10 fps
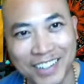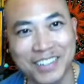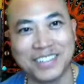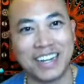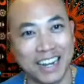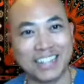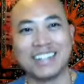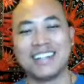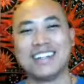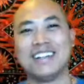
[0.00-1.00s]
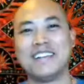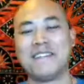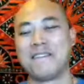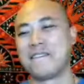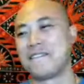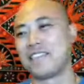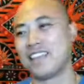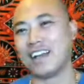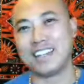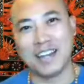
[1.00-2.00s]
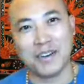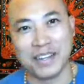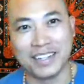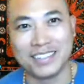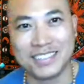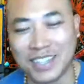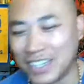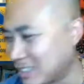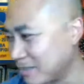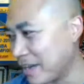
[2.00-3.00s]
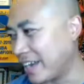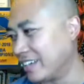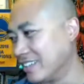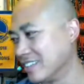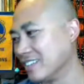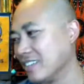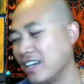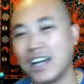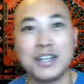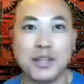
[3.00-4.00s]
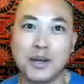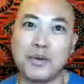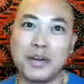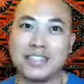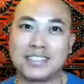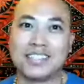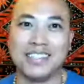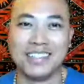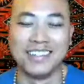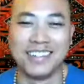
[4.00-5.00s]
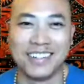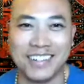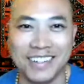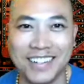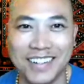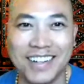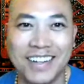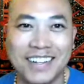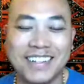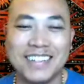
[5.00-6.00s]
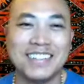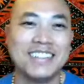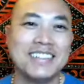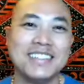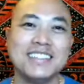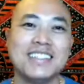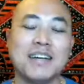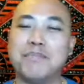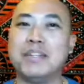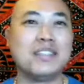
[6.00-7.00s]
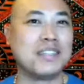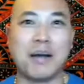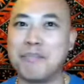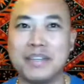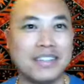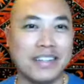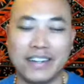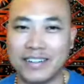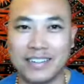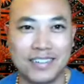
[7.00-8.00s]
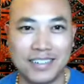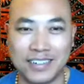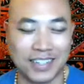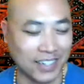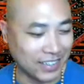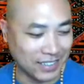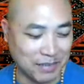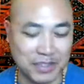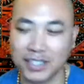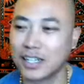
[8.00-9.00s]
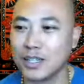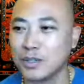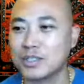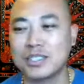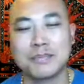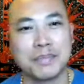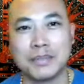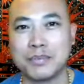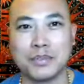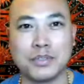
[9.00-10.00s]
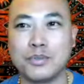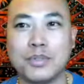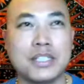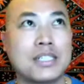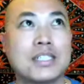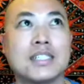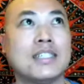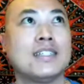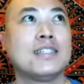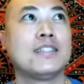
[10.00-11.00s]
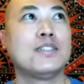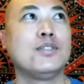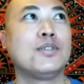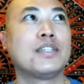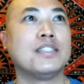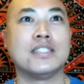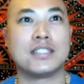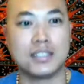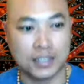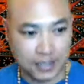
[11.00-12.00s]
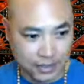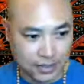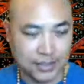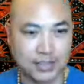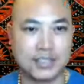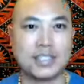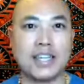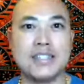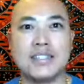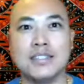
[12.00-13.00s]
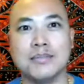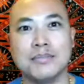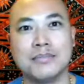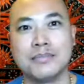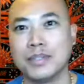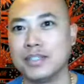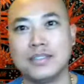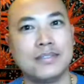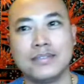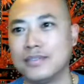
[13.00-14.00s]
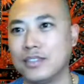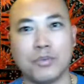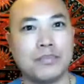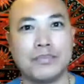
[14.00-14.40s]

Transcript: Right? I know it. Trust me. I know it. I've been there, right? I mean, the closest people, you wish you can just change them, but no.